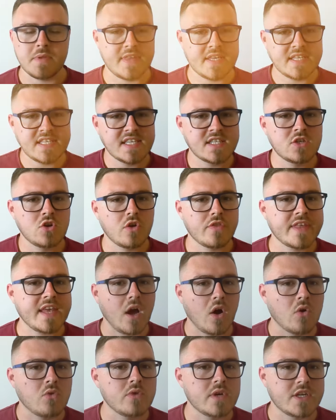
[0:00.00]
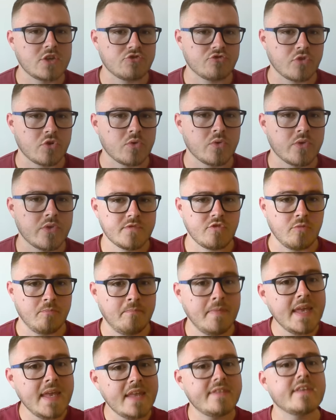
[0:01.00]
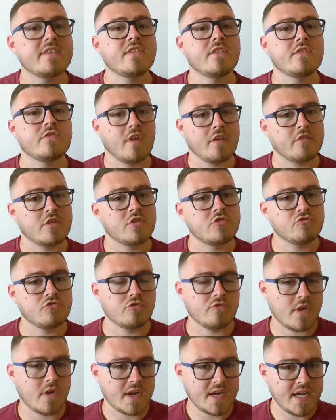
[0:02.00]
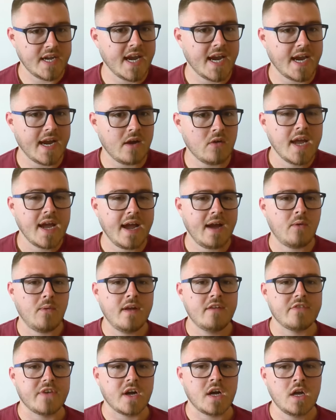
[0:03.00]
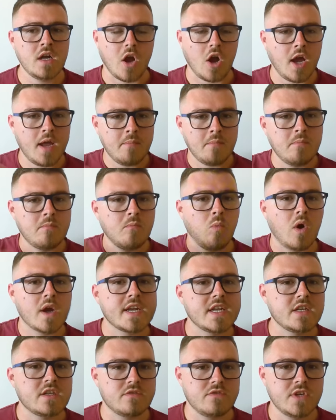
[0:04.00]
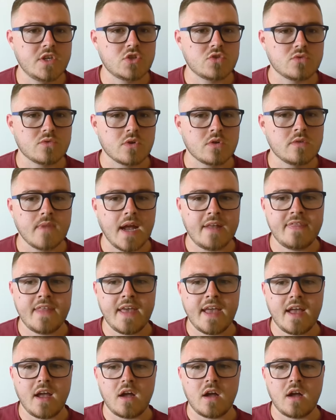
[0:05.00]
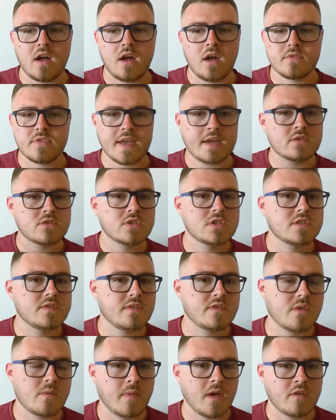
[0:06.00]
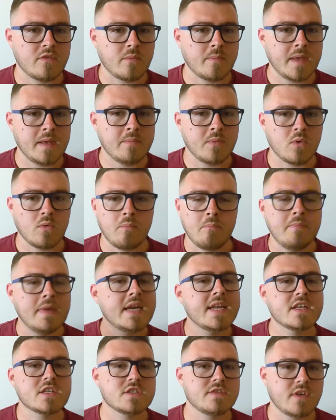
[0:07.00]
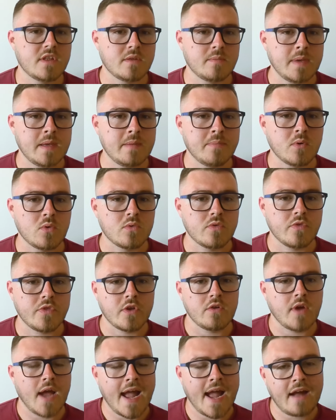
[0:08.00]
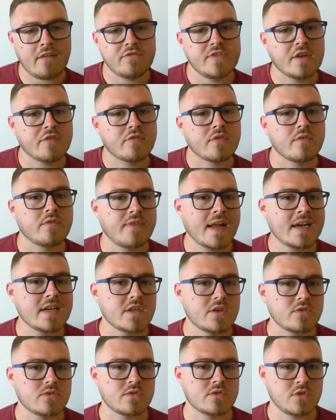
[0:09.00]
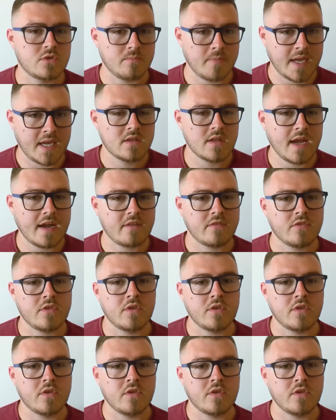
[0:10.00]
this is not the only truth. To me, this is very true right now. However, I'm one individual and there are thousands of other people, millions of other people that have different values to me, that